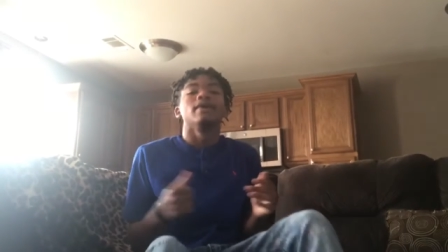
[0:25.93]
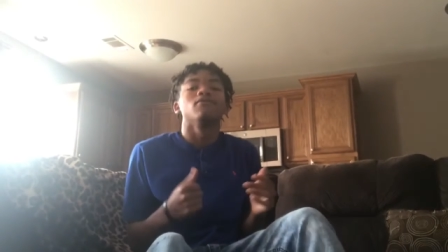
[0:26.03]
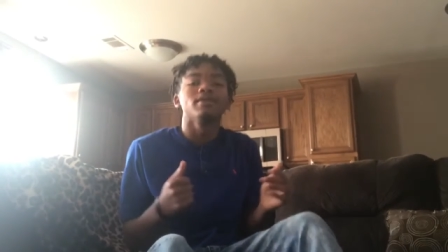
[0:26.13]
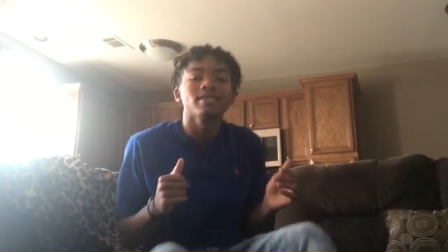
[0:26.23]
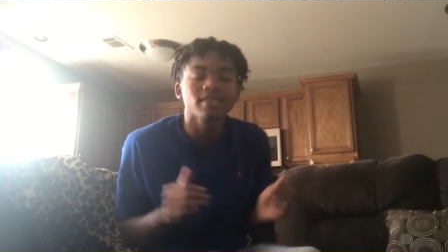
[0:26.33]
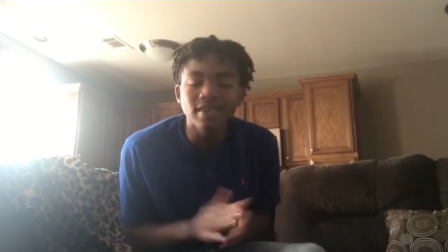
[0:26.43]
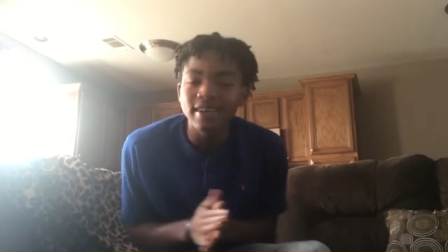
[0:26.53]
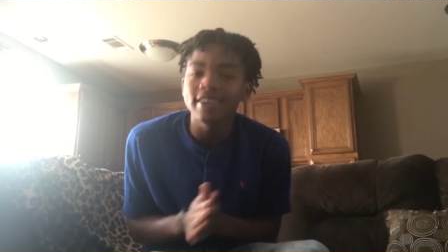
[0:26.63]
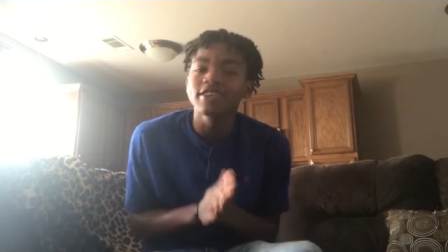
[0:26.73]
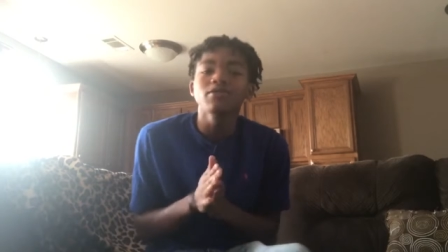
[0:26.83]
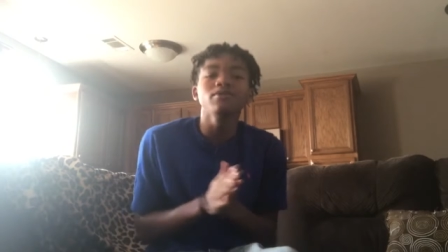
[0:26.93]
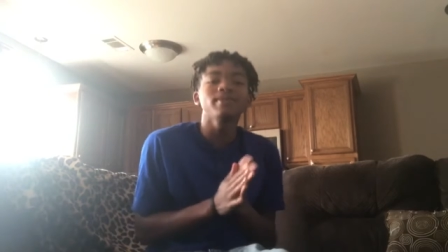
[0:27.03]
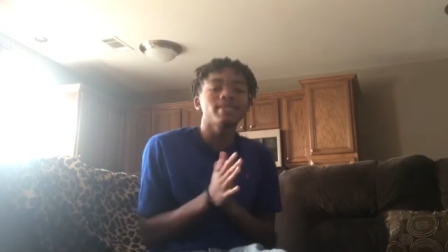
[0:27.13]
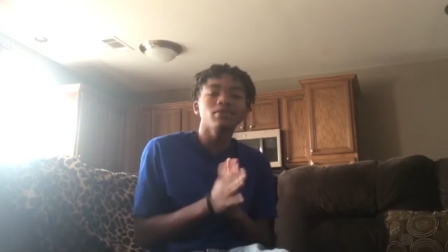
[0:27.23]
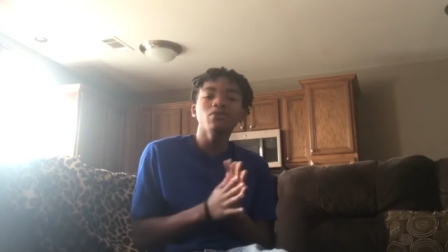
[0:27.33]
What's good,
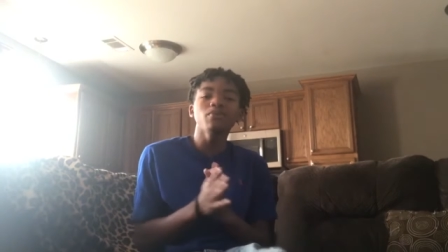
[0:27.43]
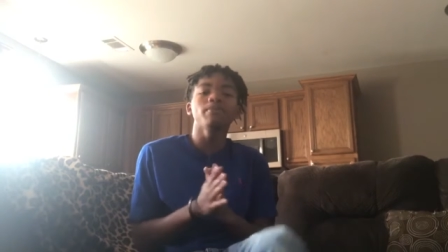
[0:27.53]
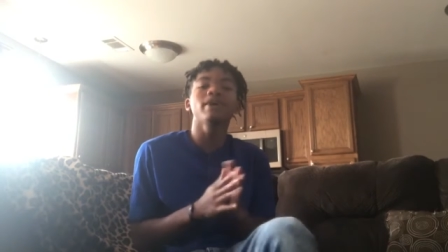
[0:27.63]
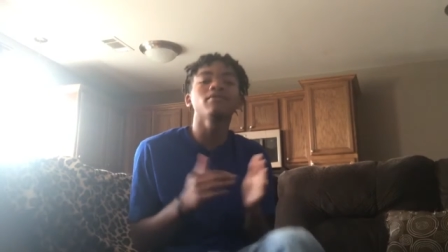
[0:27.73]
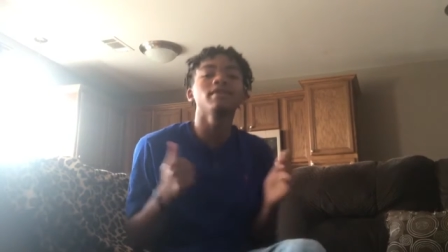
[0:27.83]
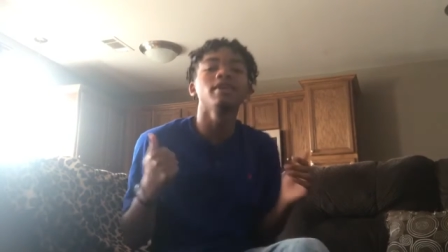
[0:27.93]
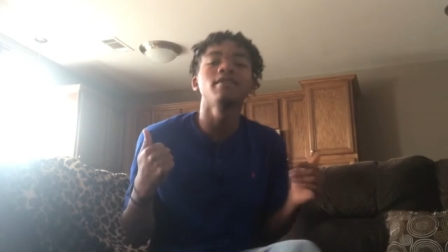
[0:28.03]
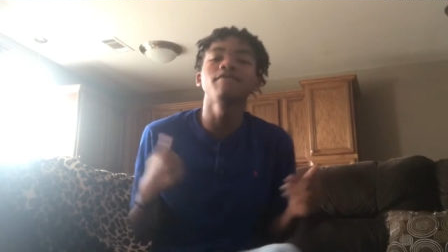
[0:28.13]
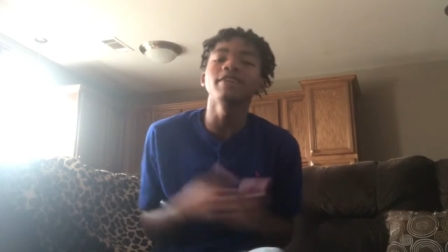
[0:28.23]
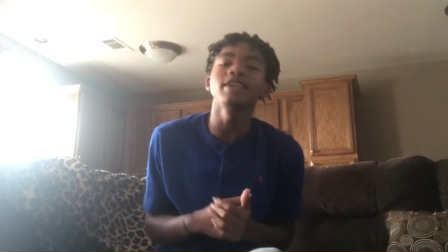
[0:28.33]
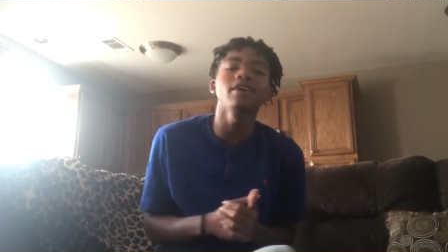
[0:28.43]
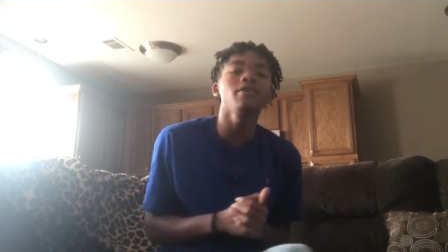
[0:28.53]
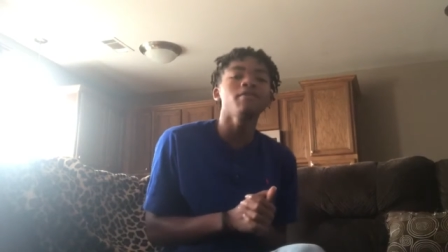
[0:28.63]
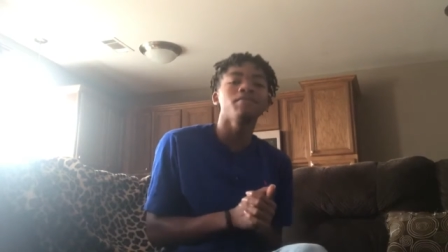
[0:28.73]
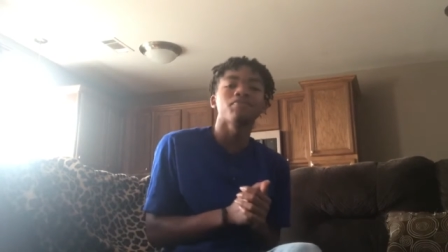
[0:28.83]
YouTube? Back with another video.